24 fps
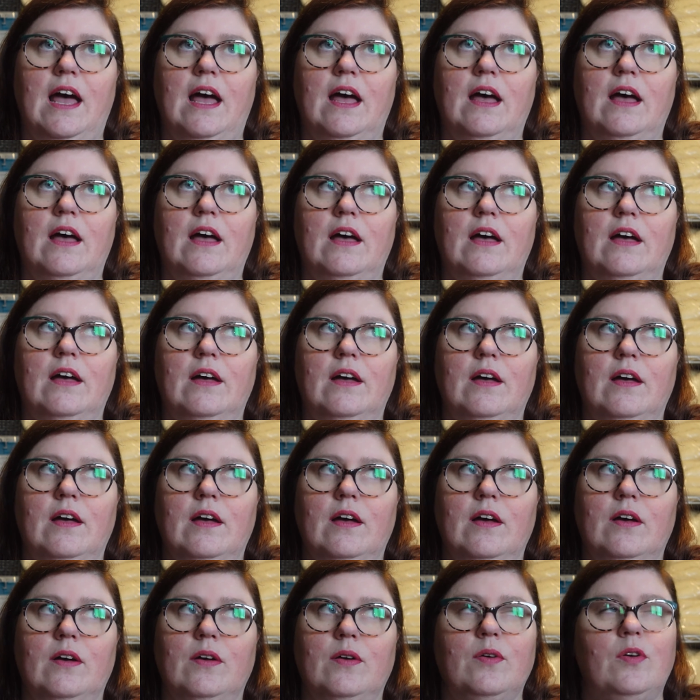
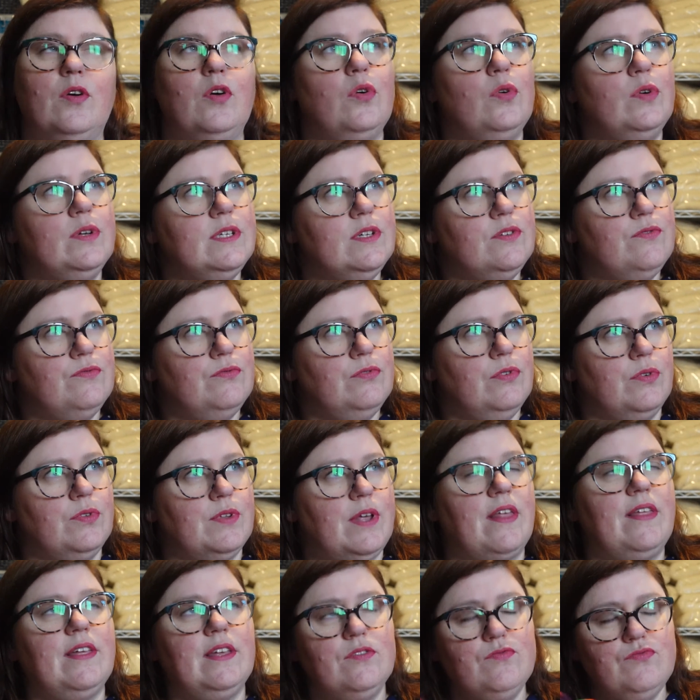oh, is it Ruth?
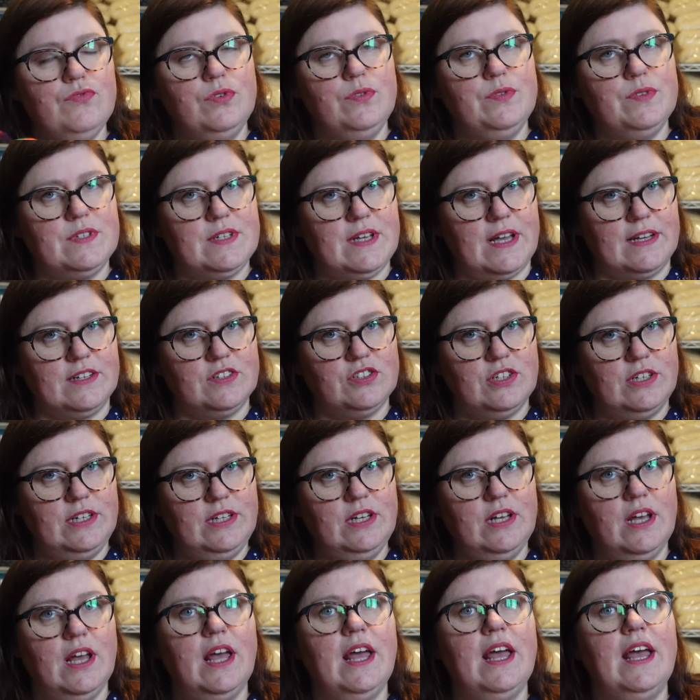I think Ruth's
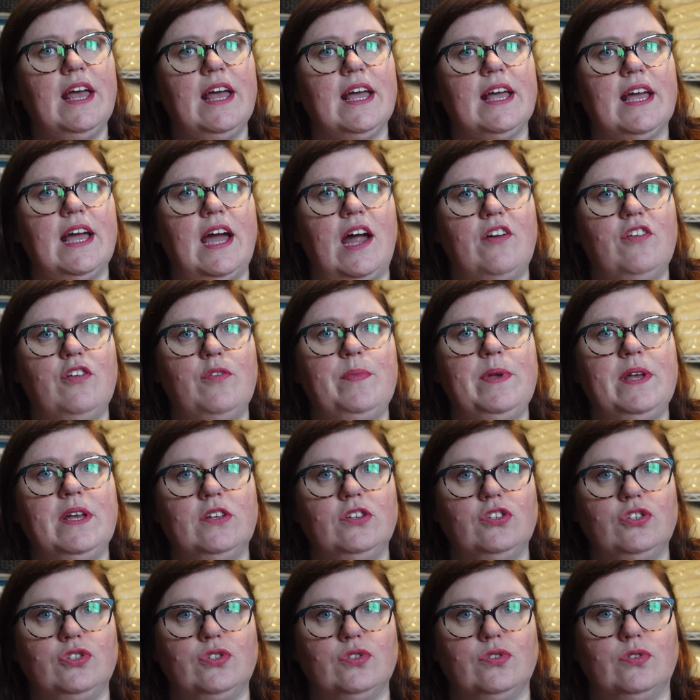actually, Caribbean
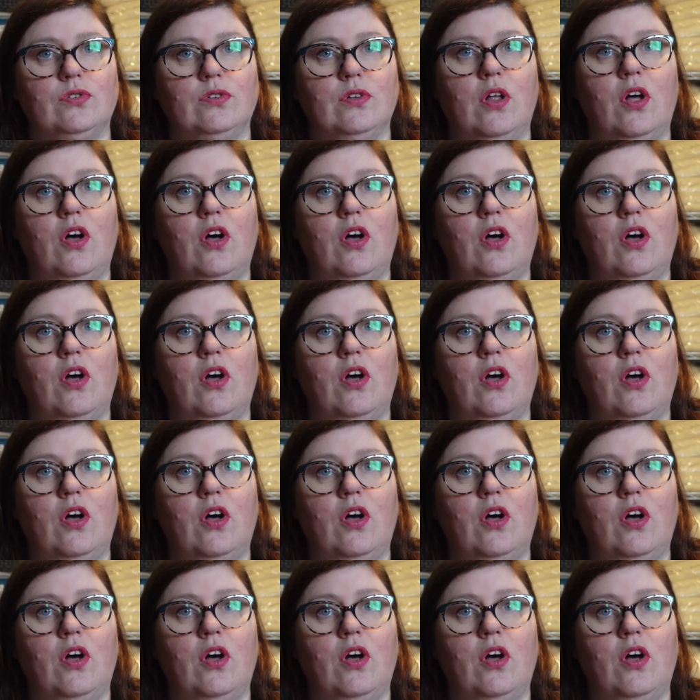shawl